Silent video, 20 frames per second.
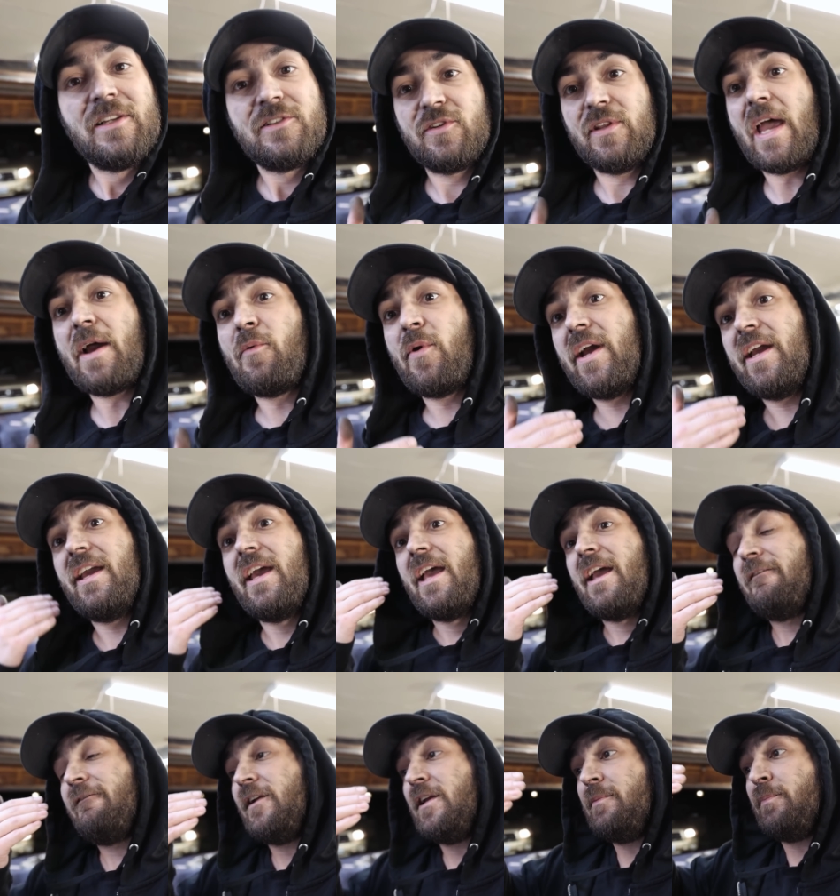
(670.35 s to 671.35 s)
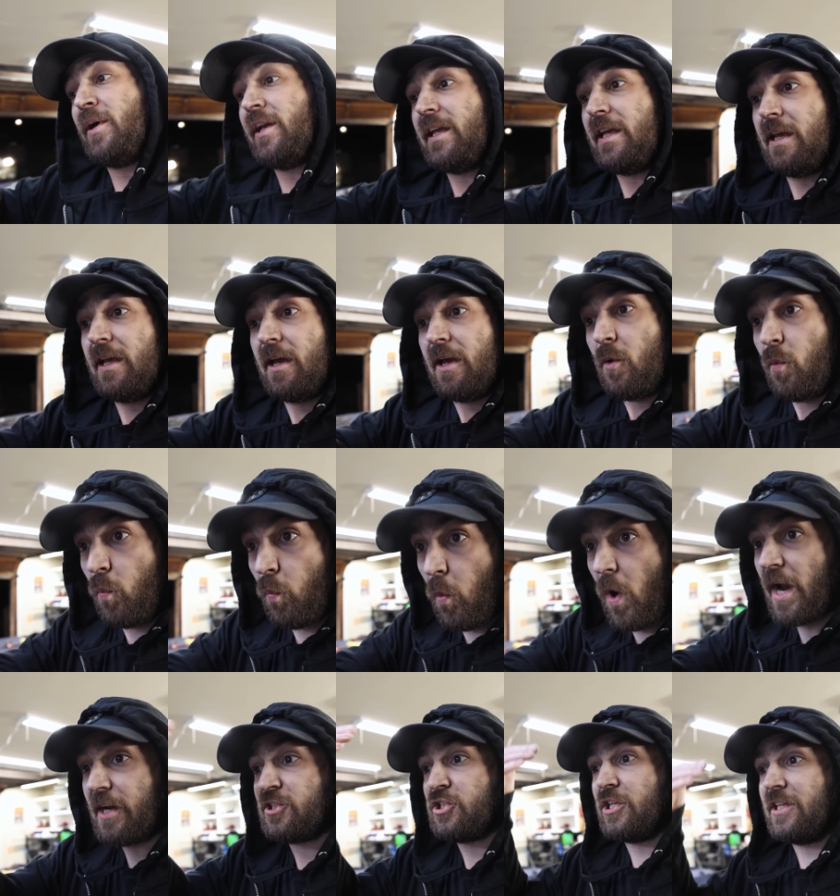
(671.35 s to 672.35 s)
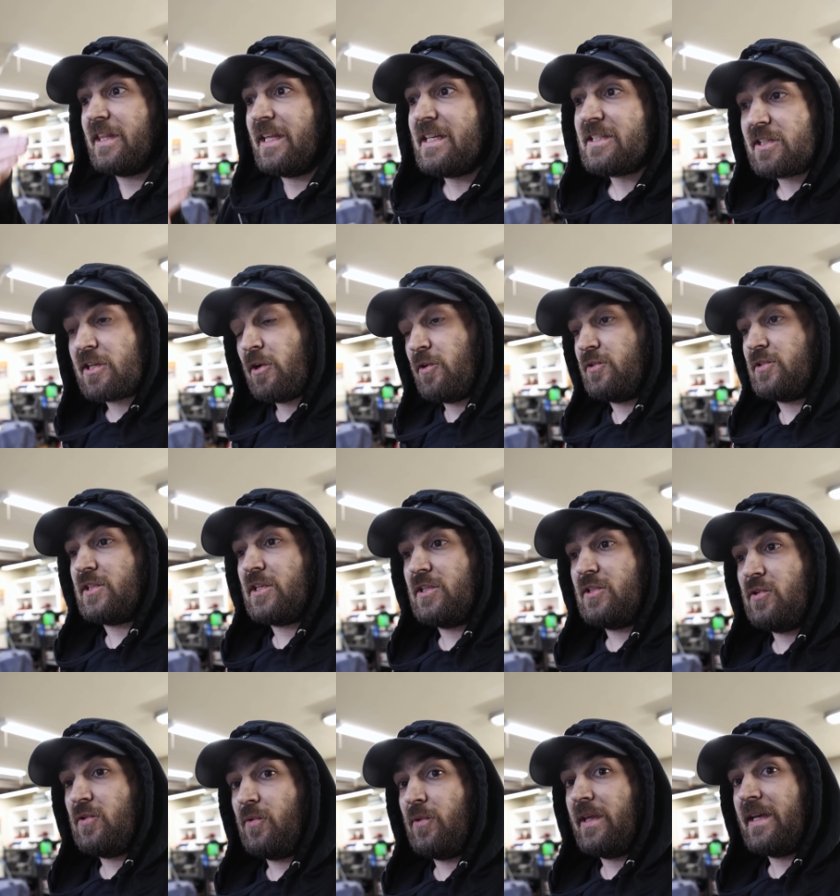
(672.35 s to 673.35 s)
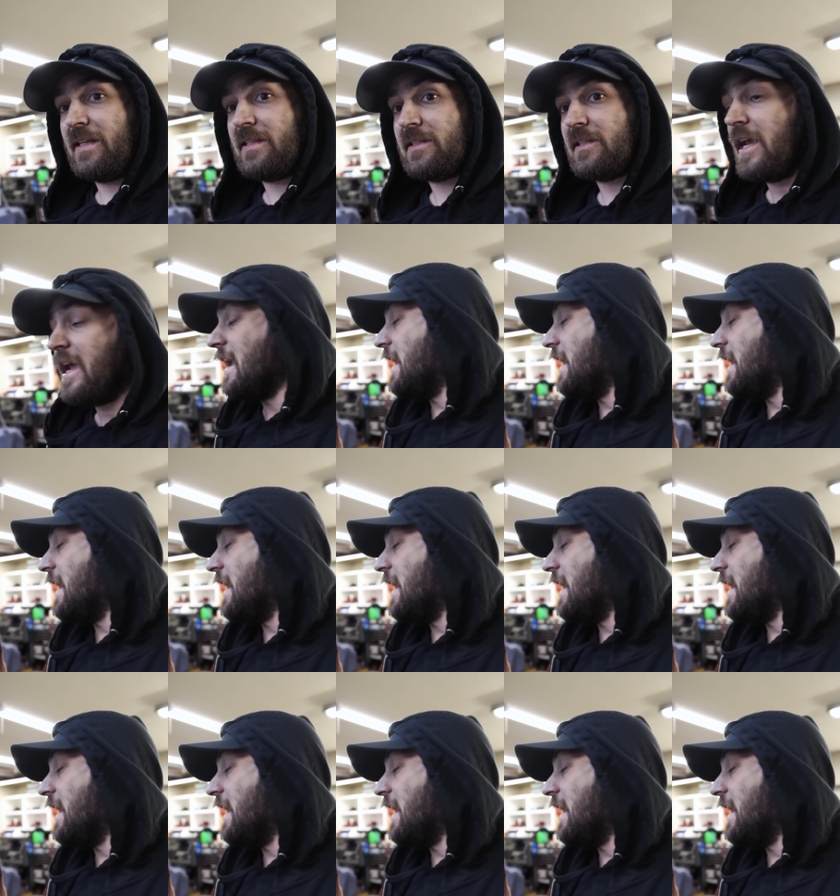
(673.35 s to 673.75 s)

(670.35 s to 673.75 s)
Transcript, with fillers: So that way, if anybody watching this goes to do this,